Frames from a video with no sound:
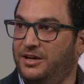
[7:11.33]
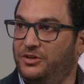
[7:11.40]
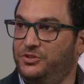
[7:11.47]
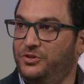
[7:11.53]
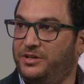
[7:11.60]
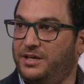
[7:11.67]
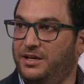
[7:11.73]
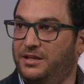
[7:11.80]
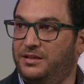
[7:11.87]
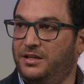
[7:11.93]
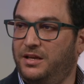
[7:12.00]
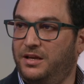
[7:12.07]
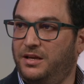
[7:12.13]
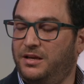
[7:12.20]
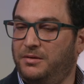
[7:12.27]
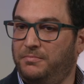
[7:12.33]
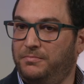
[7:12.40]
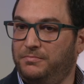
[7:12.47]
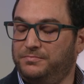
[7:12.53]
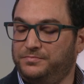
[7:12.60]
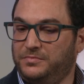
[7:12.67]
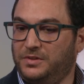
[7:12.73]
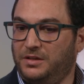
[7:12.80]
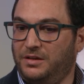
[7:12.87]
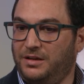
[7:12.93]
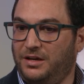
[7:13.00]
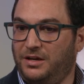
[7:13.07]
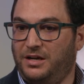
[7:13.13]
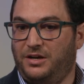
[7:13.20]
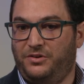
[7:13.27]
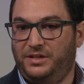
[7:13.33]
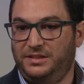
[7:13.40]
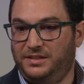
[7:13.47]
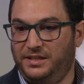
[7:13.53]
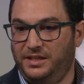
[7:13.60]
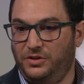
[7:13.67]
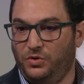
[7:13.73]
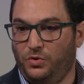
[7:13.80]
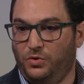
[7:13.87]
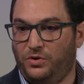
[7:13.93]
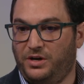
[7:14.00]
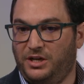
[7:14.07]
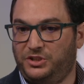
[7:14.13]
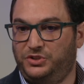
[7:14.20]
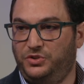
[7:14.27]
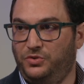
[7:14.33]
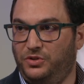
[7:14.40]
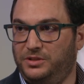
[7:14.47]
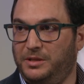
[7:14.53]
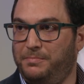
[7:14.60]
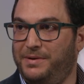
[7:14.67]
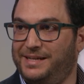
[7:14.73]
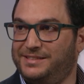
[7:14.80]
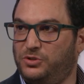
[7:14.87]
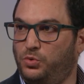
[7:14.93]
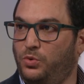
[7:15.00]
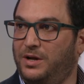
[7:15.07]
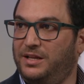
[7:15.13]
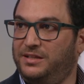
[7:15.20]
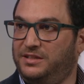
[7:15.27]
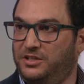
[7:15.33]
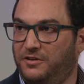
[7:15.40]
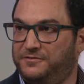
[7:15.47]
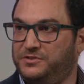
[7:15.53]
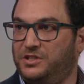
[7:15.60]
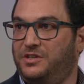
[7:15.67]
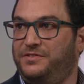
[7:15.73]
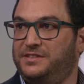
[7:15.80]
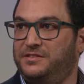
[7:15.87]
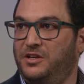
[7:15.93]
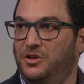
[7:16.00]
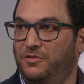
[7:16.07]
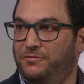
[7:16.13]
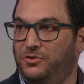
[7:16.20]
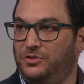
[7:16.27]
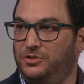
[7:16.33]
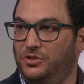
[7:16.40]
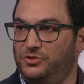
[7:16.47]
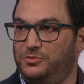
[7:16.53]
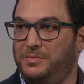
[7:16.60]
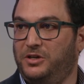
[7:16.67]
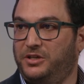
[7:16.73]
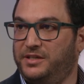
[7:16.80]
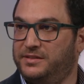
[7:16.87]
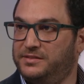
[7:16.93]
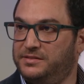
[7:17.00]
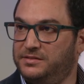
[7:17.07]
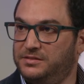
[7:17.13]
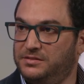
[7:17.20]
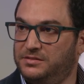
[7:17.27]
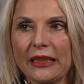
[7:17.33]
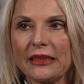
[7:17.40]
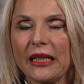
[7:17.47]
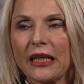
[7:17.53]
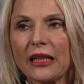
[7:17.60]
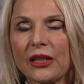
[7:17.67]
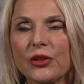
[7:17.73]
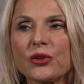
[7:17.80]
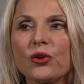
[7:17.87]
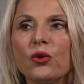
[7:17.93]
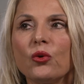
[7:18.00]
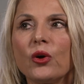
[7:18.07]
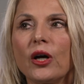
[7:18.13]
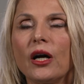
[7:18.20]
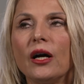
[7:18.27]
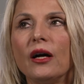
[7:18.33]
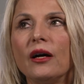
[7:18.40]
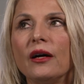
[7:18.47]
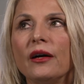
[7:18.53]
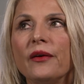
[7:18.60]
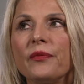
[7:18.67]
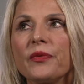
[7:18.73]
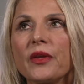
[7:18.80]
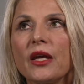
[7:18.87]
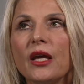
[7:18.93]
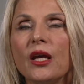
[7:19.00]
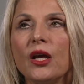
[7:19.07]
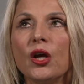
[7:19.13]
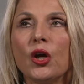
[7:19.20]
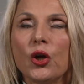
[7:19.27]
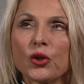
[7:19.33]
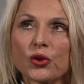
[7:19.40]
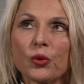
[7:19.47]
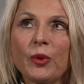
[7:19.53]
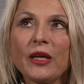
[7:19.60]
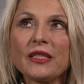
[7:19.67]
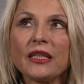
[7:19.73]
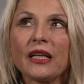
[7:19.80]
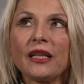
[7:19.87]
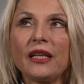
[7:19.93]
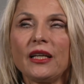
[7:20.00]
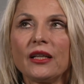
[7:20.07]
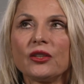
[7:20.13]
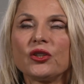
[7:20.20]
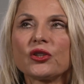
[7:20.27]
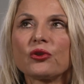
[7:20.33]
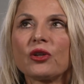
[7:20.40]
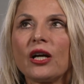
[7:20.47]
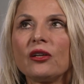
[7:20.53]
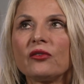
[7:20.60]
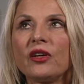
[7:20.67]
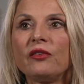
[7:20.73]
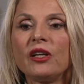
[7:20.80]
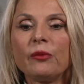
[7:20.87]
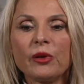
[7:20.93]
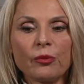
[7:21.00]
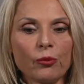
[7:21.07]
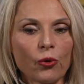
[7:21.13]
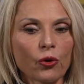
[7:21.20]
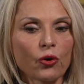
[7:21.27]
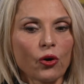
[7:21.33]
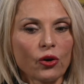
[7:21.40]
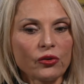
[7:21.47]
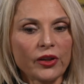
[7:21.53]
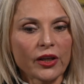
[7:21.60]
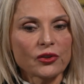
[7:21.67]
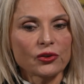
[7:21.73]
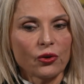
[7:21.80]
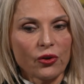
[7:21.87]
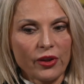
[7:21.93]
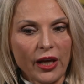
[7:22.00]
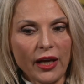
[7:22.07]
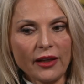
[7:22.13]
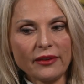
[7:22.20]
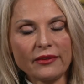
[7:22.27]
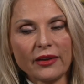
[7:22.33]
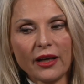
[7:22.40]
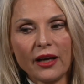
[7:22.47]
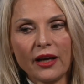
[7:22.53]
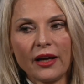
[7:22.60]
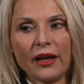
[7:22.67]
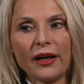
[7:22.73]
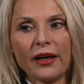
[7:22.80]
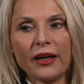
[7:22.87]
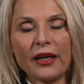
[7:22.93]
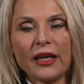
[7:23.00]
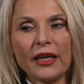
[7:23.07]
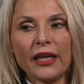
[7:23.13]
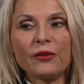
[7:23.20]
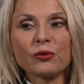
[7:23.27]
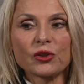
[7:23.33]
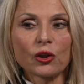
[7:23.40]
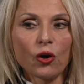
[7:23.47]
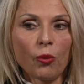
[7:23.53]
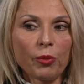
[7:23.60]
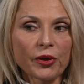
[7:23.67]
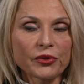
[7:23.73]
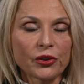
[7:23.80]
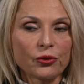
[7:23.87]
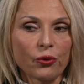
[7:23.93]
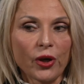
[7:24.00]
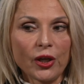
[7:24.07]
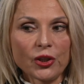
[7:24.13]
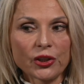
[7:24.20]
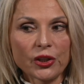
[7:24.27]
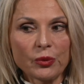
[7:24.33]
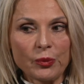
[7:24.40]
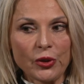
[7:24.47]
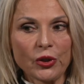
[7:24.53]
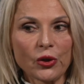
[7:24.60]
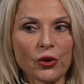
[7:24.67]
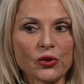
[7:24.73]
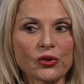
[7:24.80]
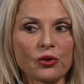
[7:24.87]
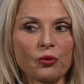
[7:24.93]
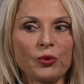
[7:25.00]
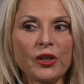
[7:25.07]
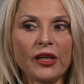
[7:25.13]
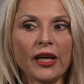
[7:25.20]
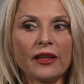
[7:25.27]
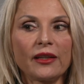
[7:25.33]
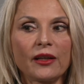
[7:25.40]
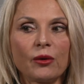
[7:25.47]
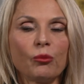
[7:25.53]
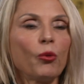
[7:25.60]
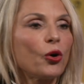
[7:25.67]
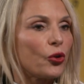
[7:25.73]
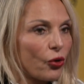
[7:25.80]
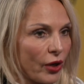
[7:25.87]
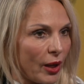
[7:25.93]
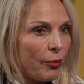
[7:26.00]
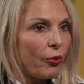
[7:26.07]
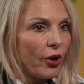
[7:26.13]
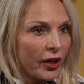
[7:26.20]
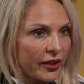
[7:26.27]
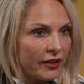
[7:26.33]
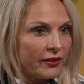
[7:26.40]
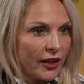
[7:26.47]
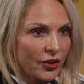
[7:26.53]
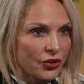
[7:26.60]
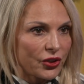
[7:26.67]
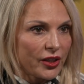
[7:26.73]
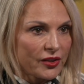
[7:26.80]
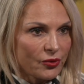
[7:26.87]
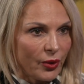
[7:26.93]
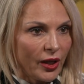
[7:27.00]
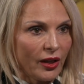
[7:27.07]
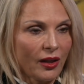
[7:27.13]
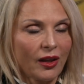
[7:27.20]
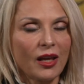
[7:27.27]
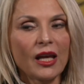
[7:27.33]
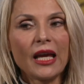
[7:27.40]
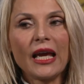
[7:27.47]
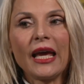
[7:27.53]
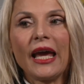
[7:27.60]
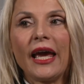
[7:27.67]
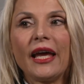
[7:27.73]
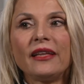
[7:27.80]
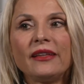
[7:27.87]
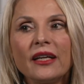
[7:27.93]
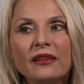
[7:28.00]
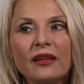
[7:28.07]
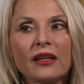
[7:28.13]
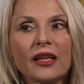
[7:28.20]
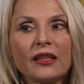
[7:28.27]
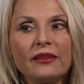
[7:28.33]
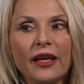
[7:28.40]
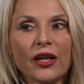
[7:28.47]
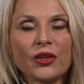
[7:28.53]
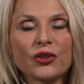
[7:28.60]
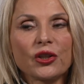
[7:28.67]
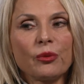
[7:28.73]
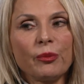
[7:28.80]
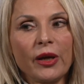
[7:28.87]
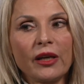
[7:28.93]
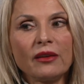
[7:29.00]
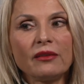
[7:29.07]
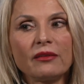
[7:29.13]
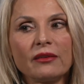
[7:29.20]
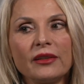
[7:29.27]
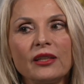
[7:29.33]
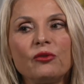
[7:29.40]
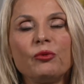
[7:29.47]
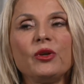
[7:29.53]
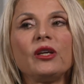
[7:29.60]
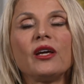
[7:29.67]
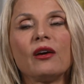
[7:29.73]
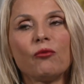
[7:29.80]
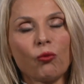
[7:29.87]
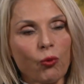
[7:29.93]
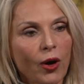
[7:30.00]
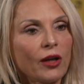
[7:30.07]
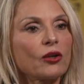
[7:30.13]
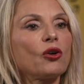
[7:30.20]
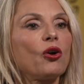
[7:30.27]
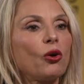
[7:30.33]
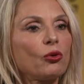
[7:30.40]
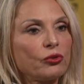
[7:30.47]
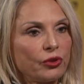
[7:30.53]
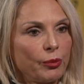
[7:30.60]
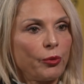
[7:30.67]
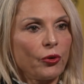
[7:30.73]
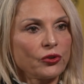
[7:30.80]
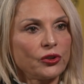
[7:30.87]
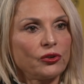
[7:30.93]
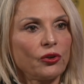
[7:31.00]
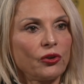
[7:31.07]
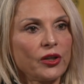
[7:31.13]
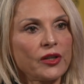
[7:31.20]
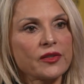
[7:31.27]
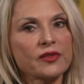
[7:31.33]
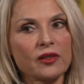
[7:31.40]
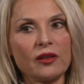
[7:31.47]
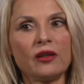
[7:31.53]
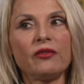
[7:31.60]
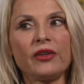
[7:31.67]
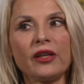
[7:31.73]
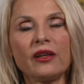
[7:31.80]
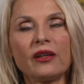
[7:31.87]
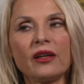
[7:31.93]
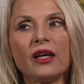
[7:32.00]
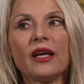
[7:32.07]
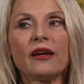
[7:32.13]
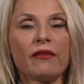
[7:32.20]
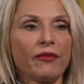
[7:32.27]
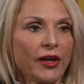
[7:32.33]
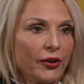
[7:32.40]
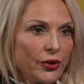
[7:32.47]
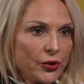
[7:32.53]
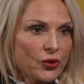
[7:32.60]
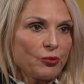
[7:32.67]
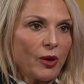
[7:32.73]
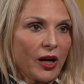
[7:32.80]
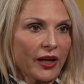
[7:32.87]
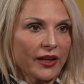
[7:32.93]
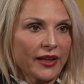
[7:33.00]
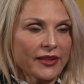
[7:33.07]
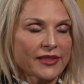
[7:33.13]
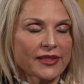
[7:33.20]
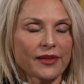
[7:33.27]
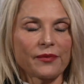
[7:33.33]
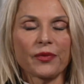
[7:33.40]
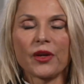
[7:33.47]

how you can uh, guarantee or assure the best quality of service for those markets? Exactly. So. Um, so basically, just to kind of give a little bit more context on that, uh, it was a complex situation because we had a monorepo architecture as well. And that architecture meant that we have one code repository serving various markets.